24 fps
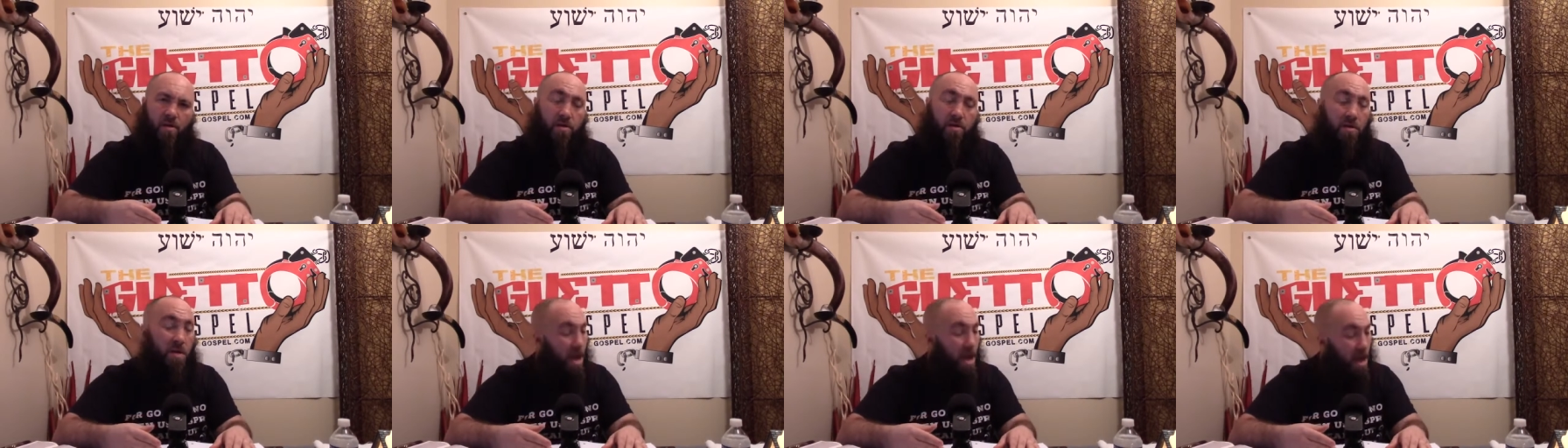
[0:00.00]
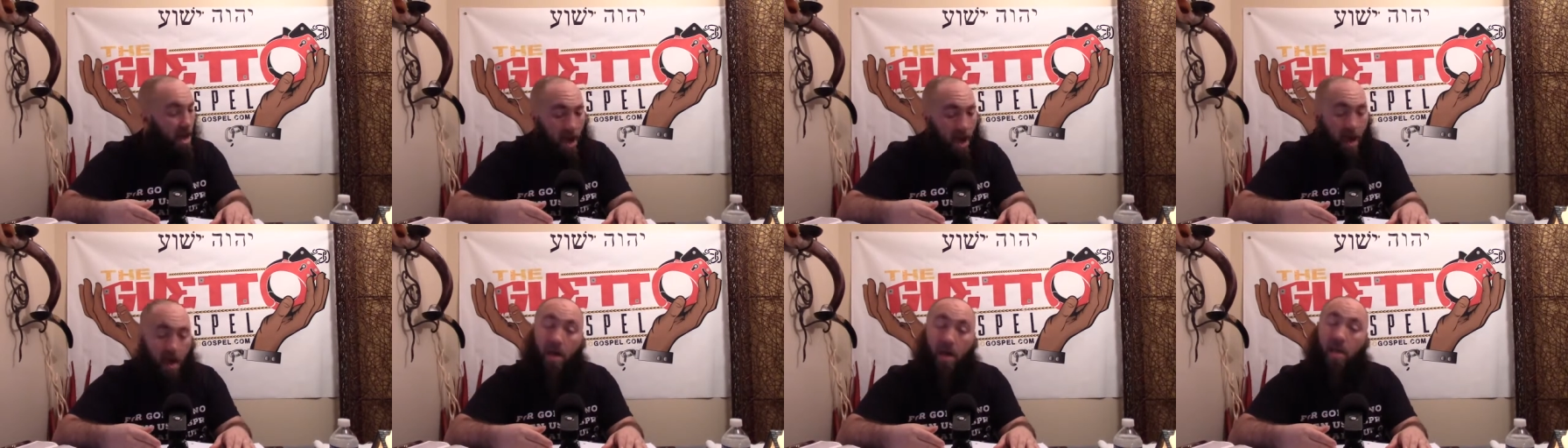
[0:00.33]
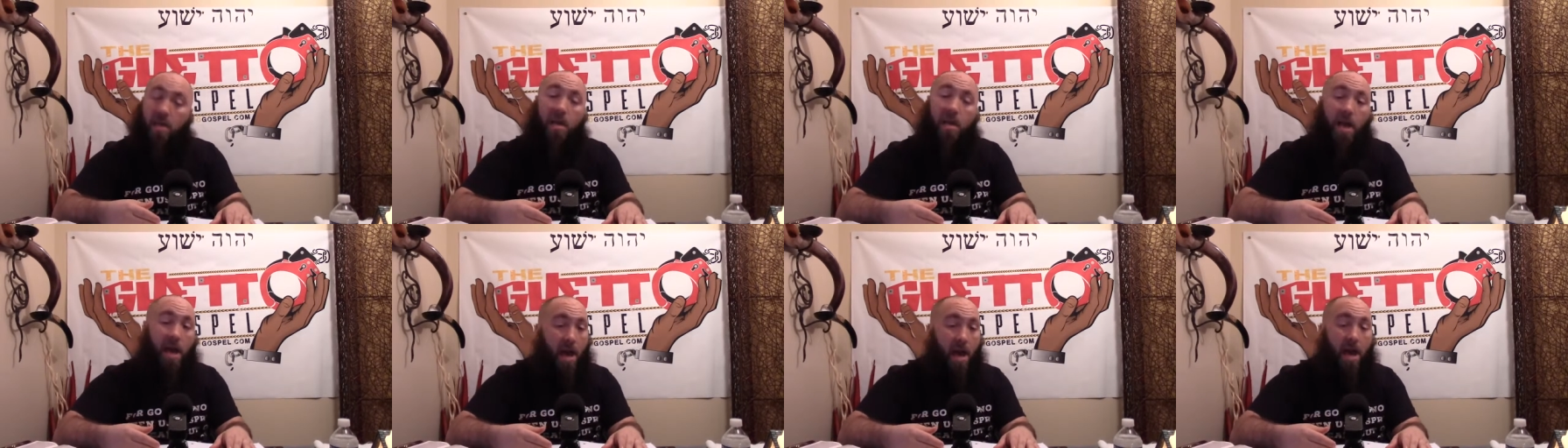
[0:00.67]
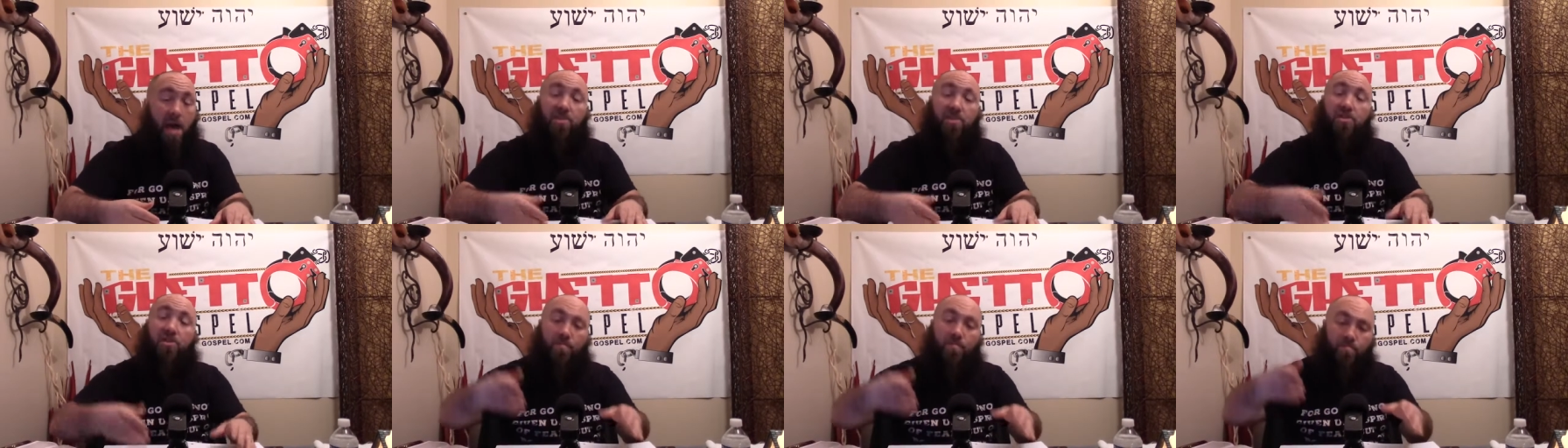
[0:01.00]
Yeah,
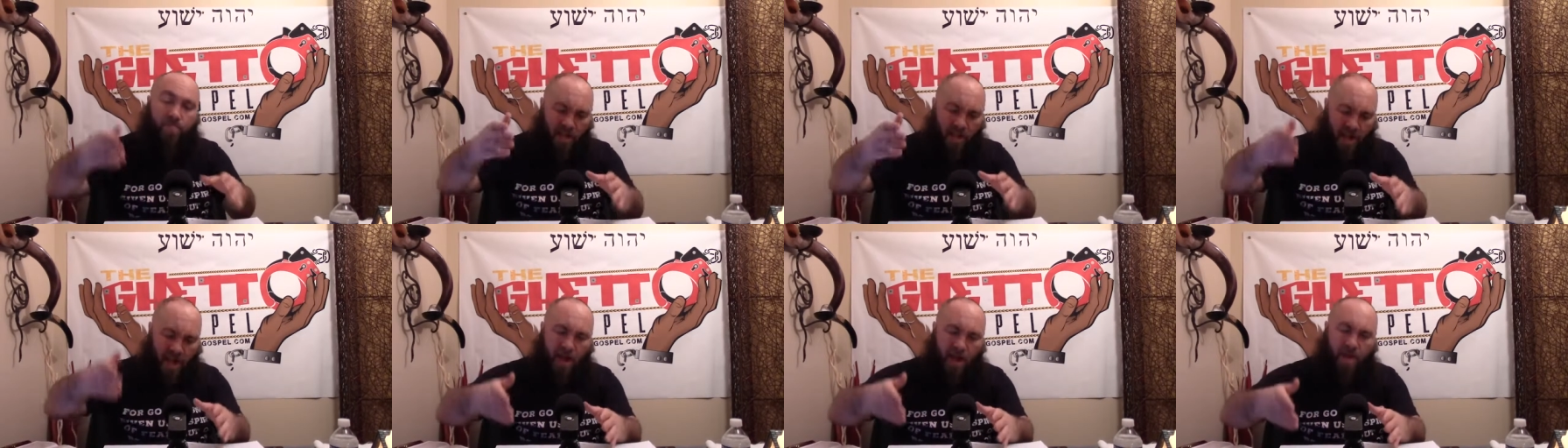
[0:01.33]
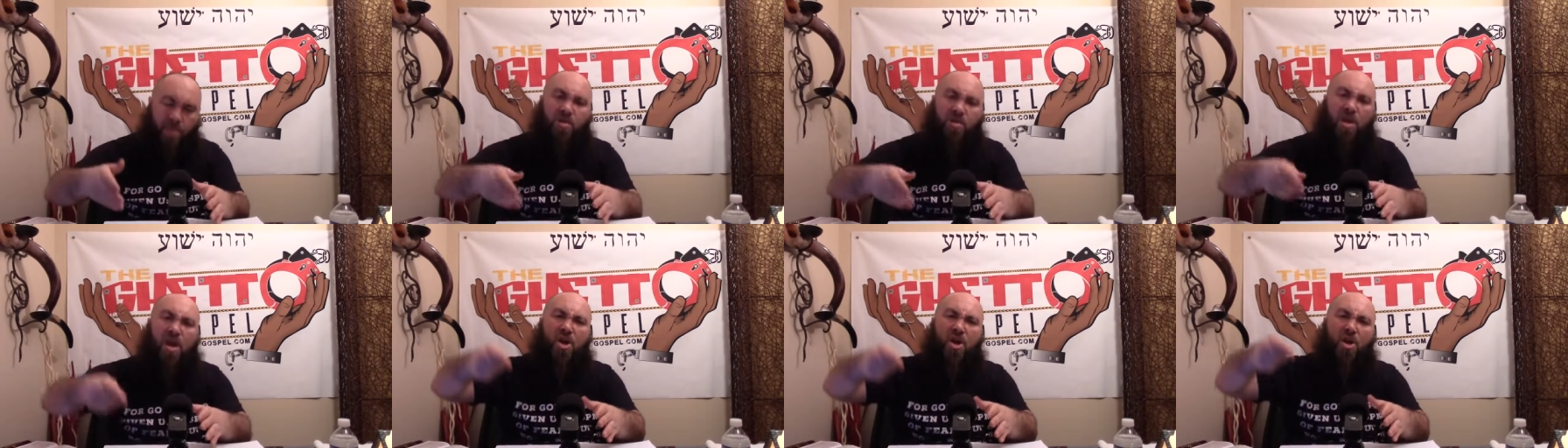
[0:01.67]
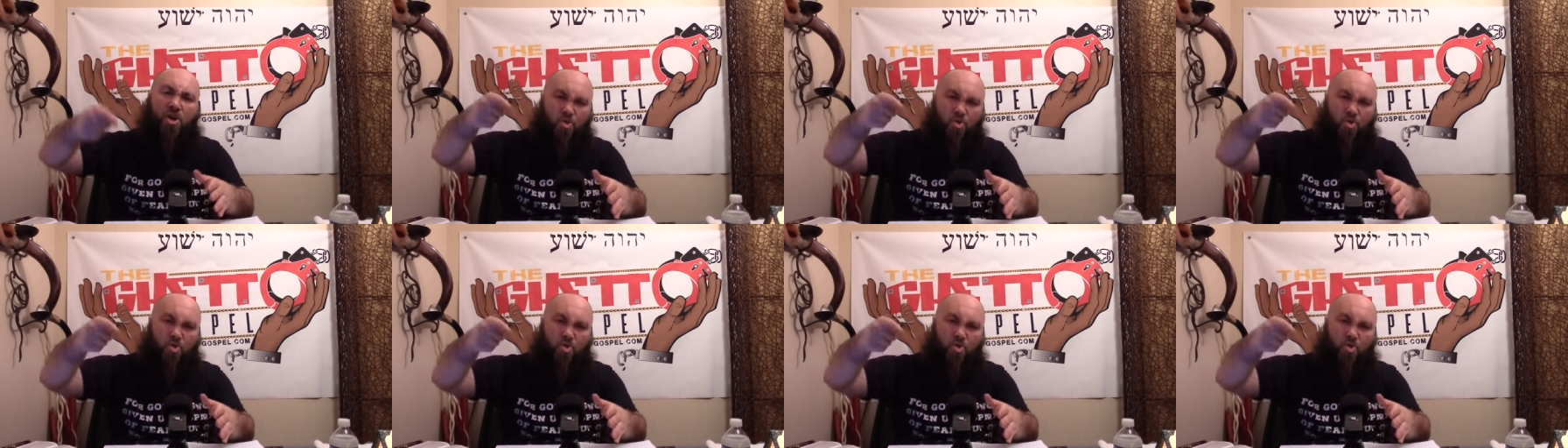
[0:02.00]
yeah, sometimes